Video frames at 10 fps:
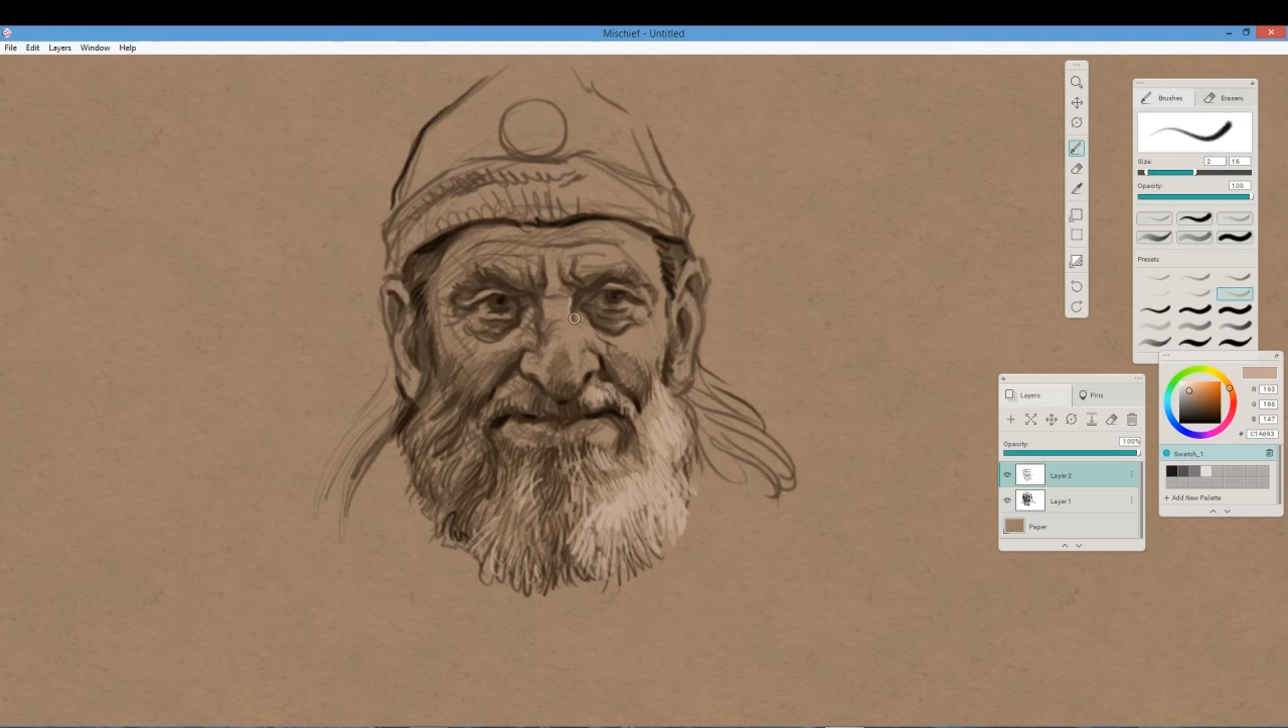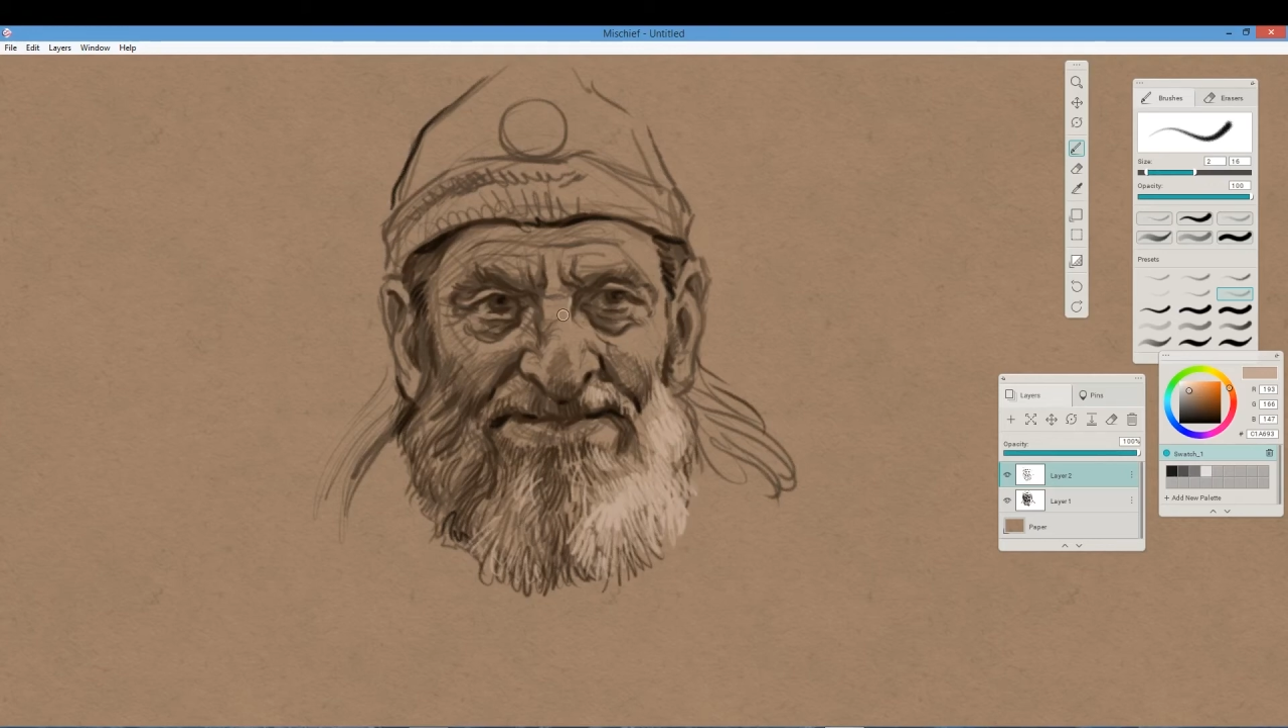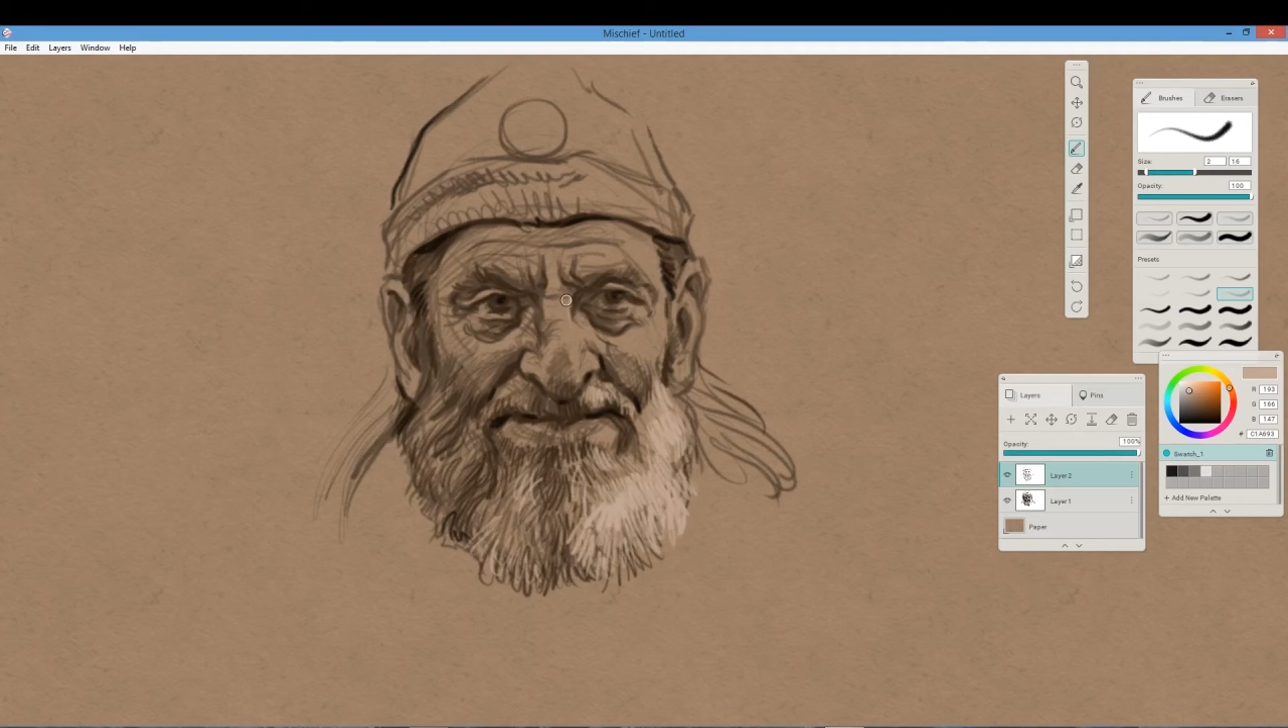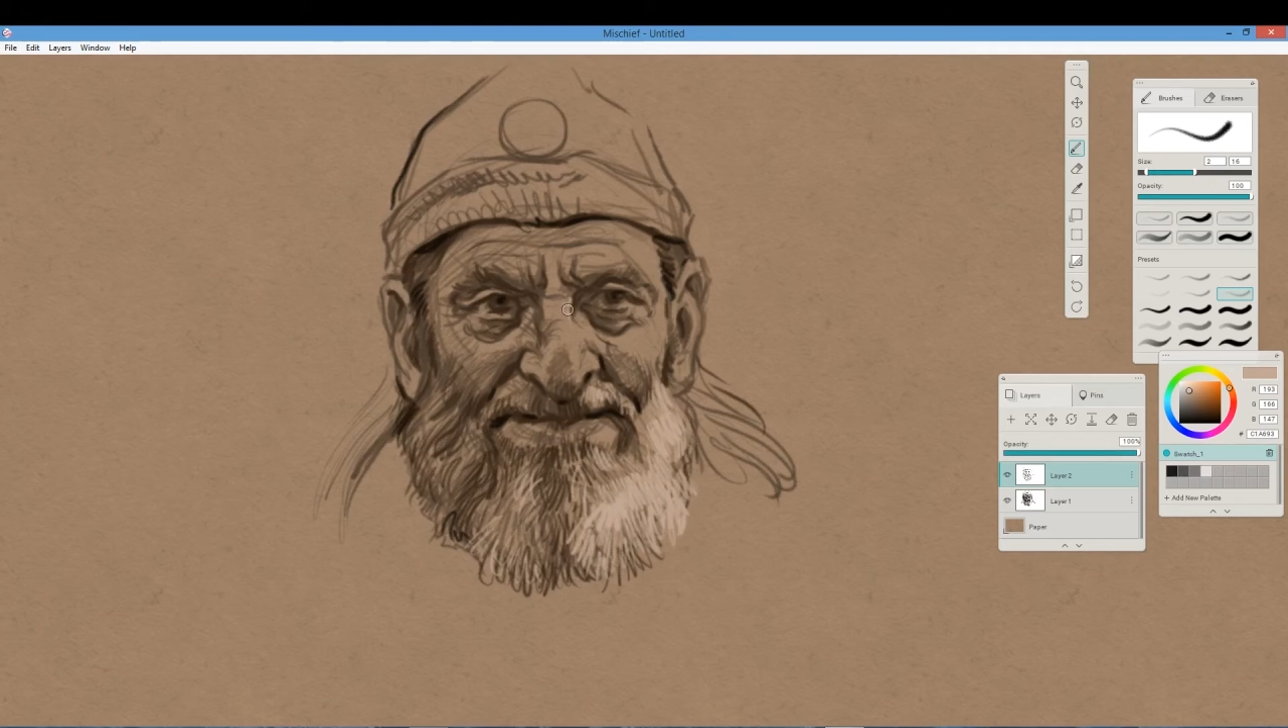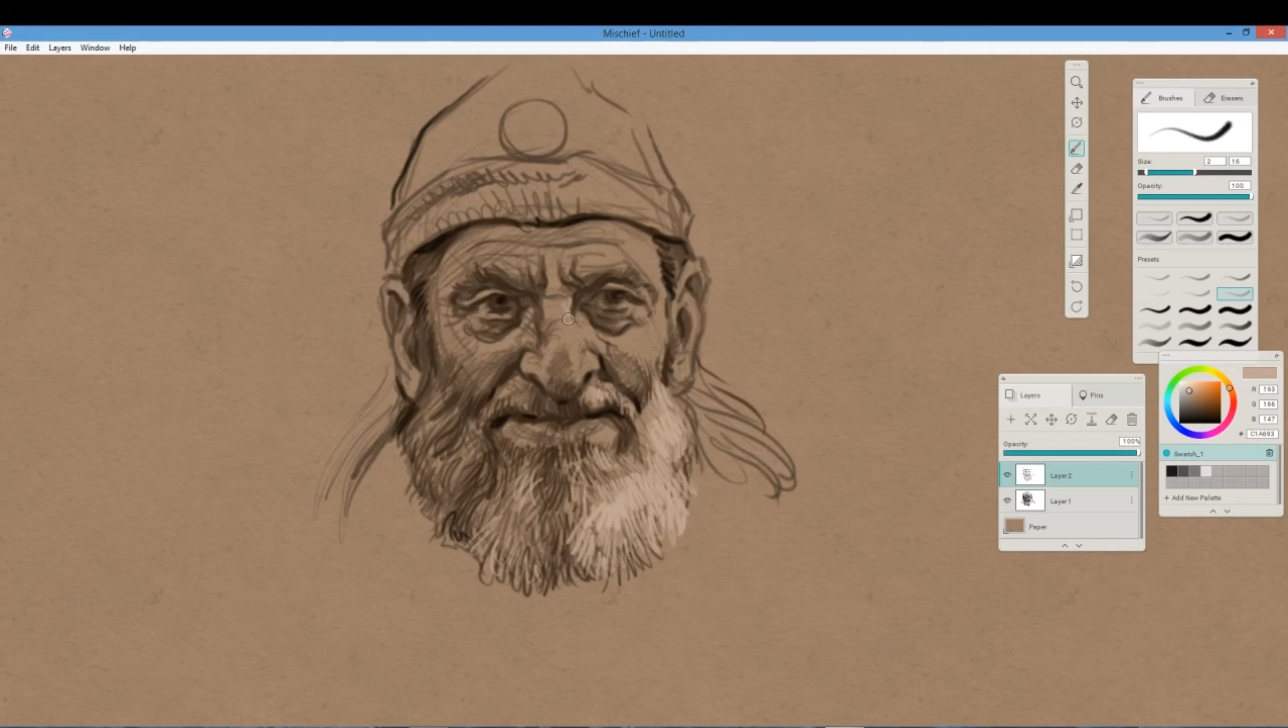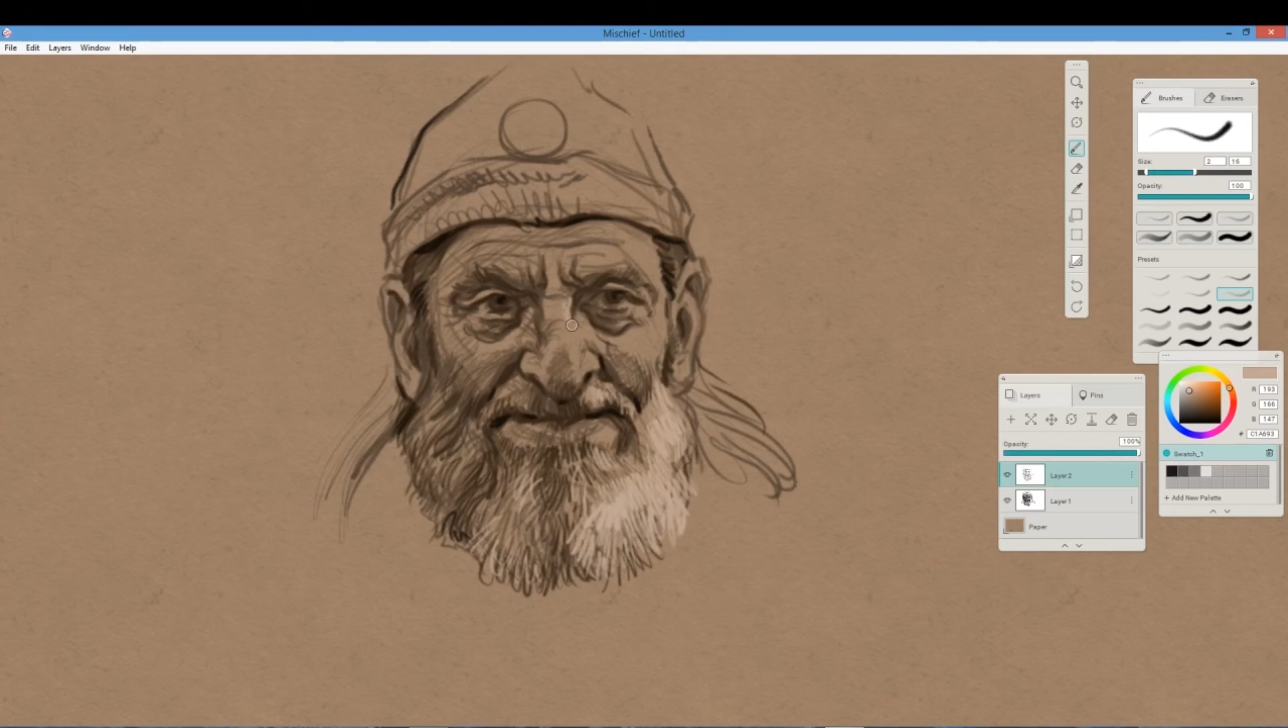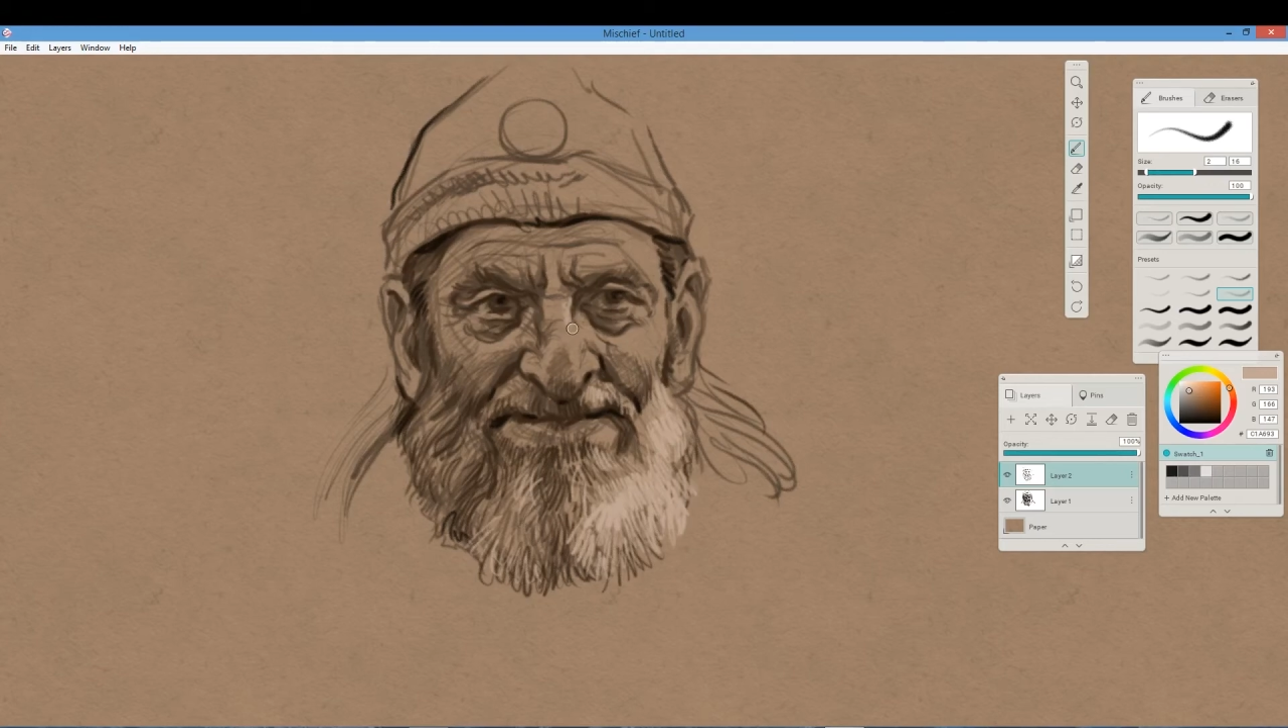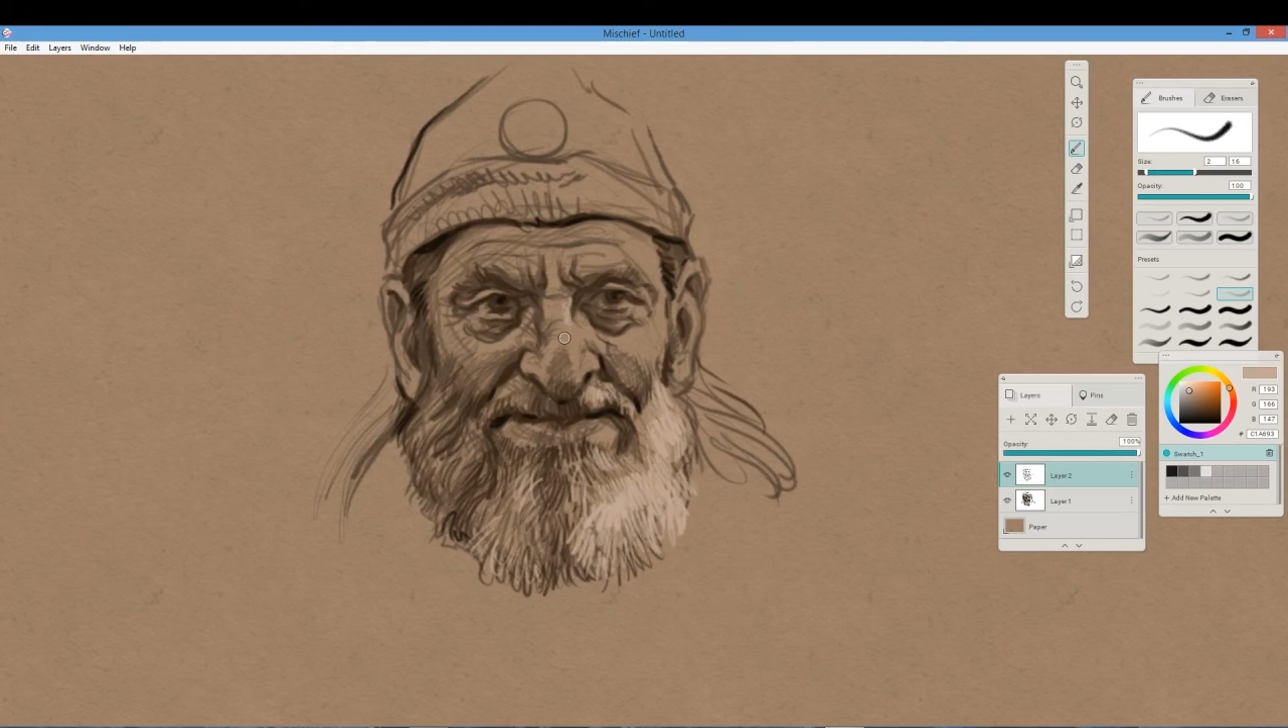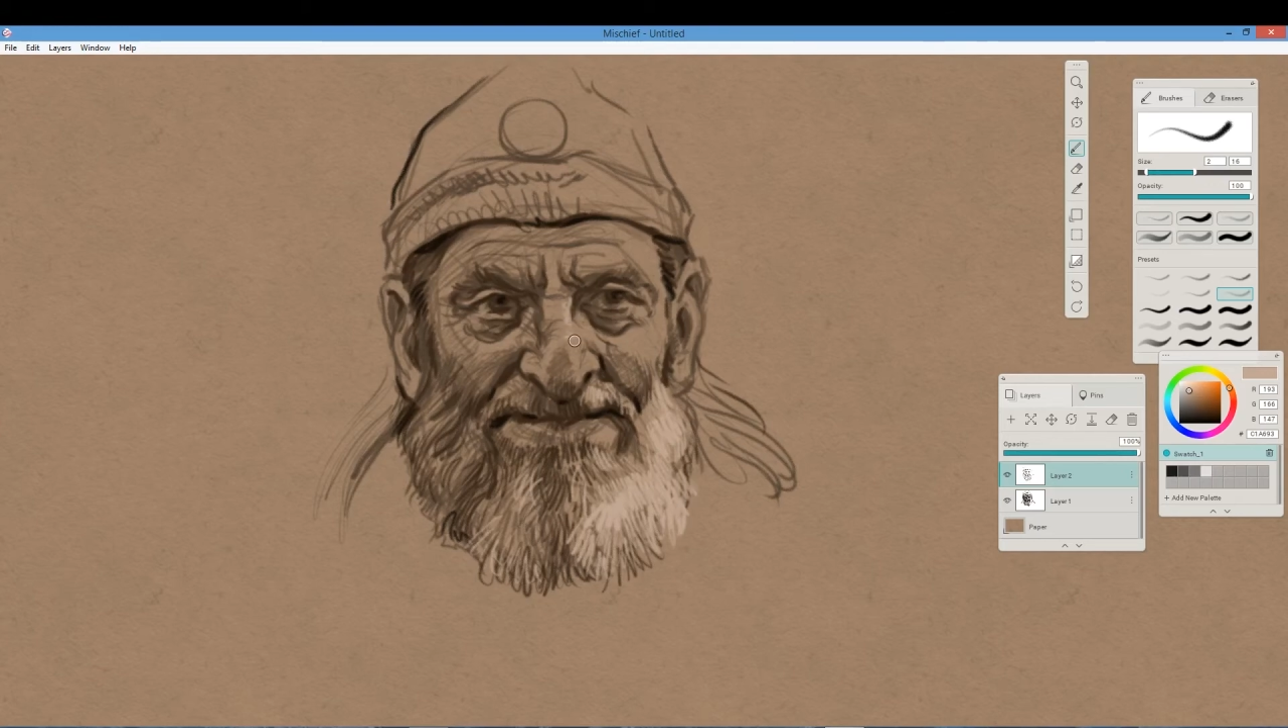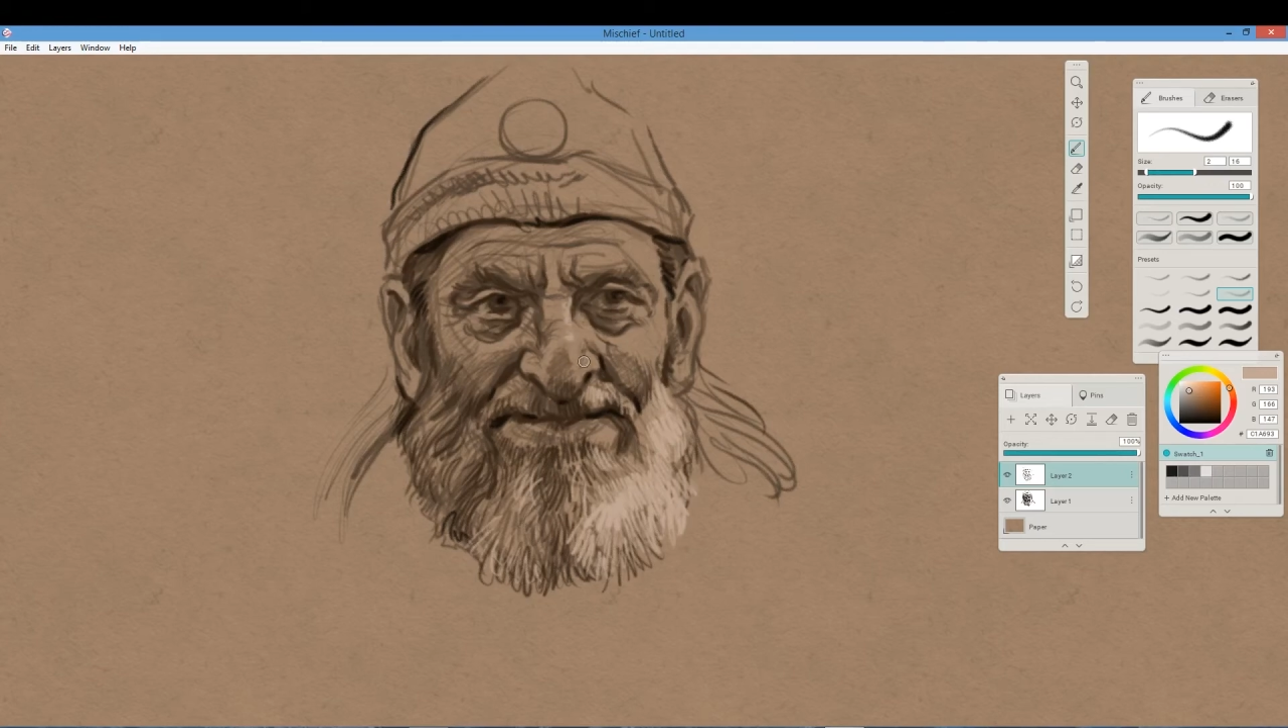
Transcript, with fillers: and uh,